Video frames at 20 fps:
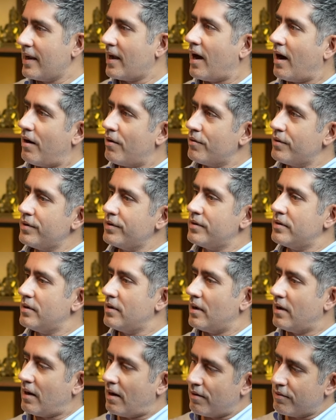how
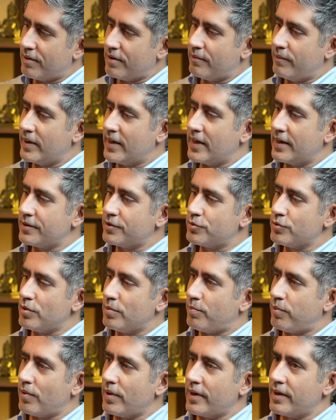did we get to
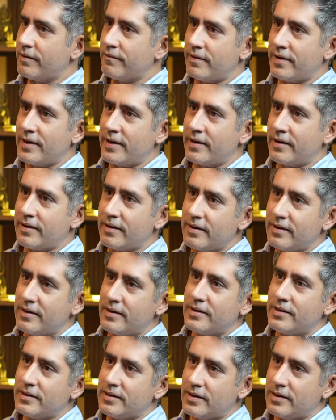a point where
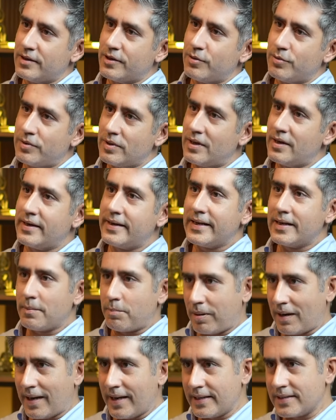a utility
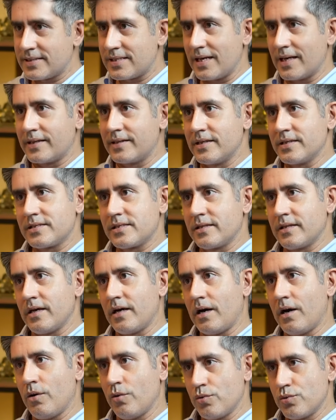appliance like this in
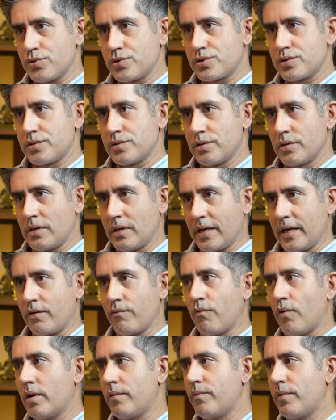the house? Like
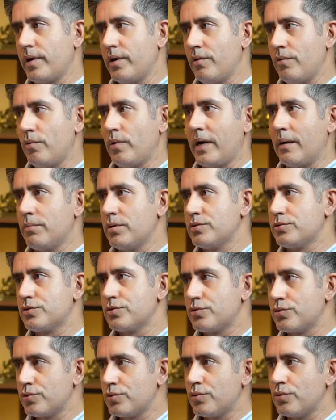what were you able
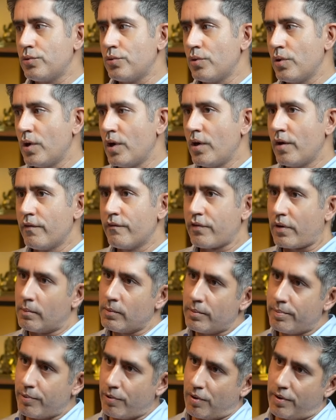to do
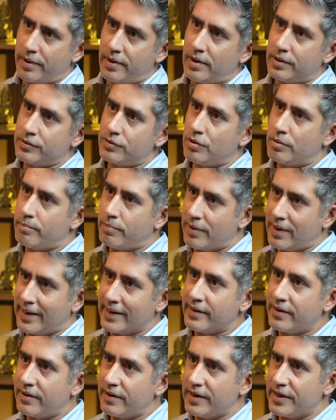from a product or
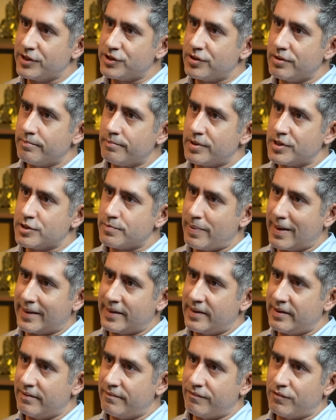brand creation
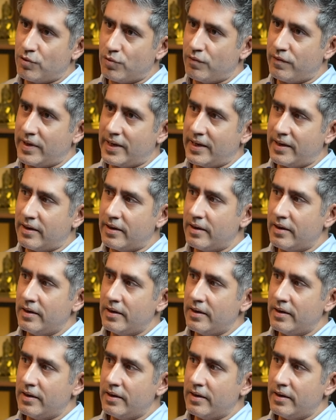perspective to where